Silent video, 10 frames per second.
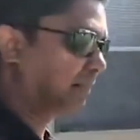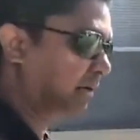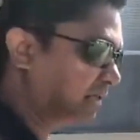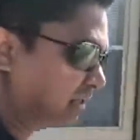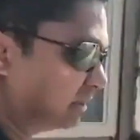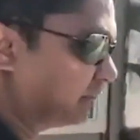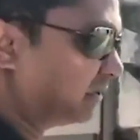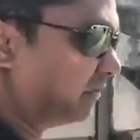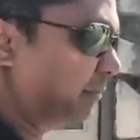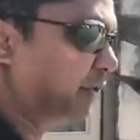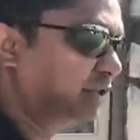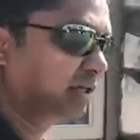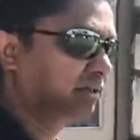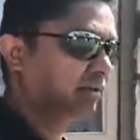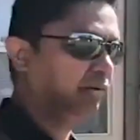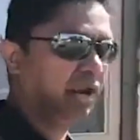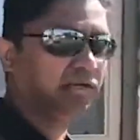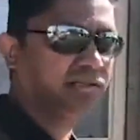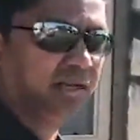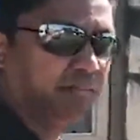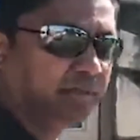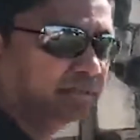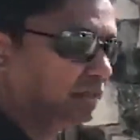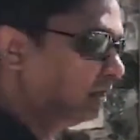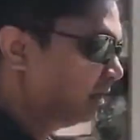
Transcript: numbers in terms of depreciation, larger numbers